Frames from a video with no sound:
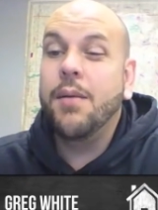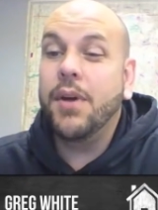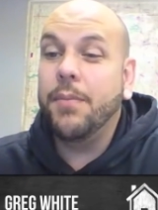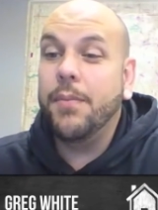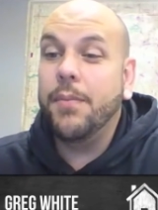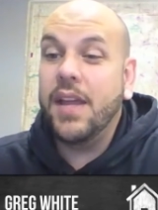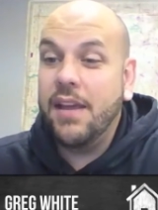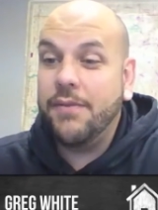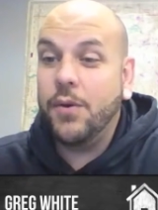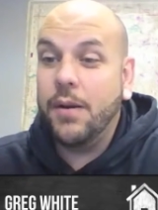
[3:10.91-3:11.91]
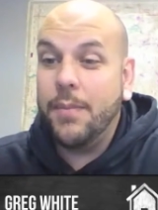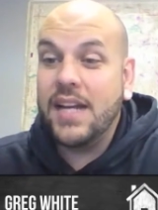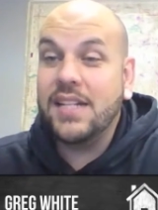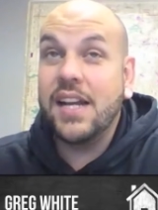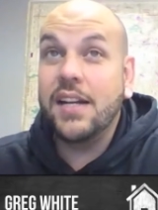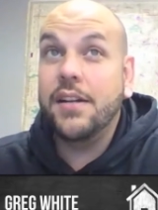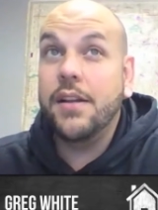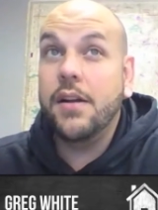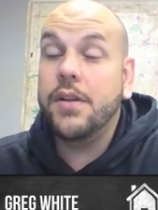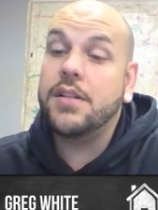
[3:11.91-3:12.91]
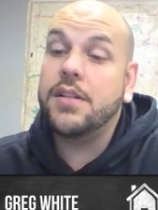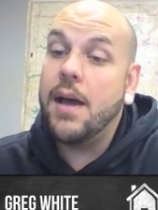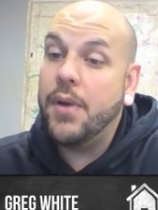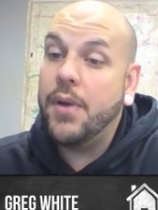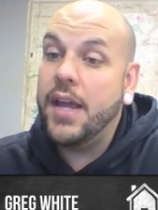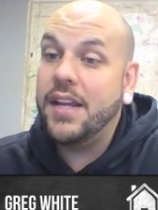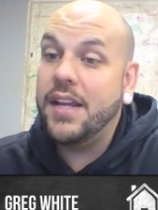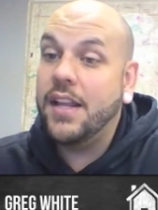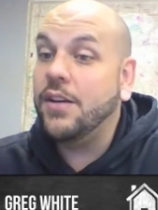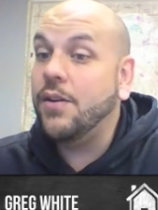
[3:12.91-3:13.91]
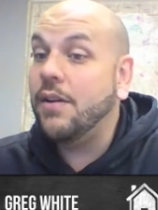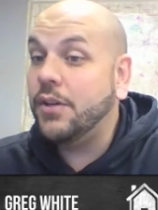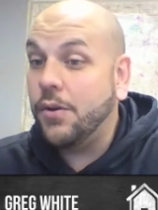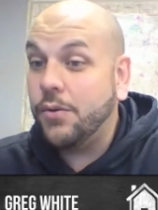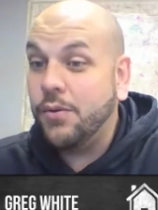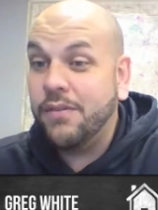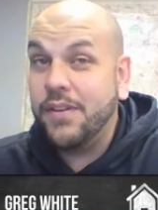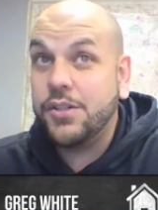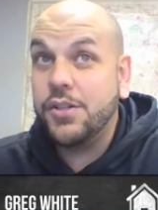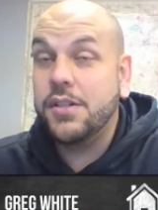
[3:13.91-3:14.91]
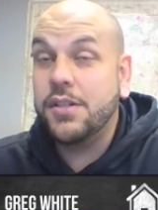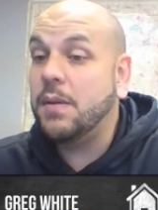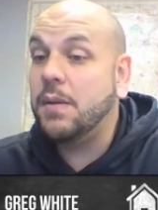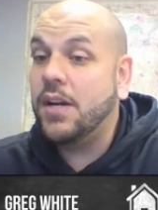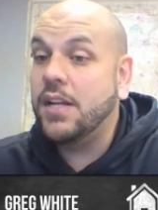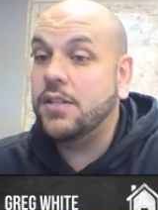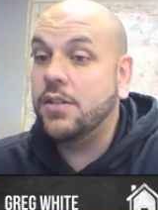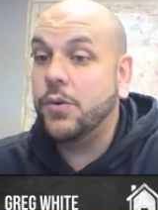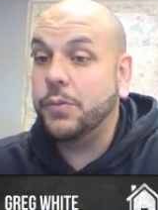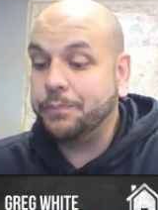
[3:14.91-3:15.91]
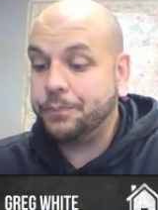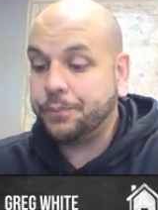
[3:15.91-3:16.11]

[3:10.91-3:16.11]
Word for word: But if you get a bad tenant in there that's not paying, and then you have to go through an eviction, spend money to